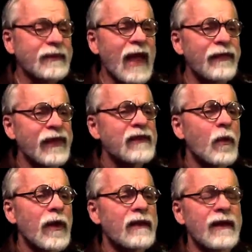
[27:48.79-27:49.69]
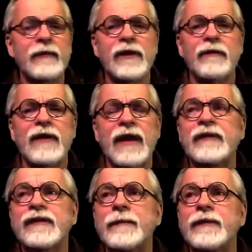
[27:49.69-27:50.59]
I think the way that I'm going to wrap
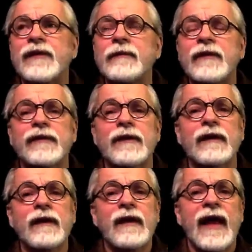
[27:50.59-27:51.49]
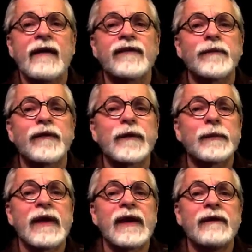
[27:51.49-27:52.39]
this up is I'm just going to have some fun
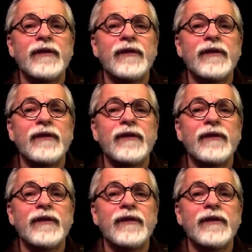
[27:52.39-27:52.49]
playing.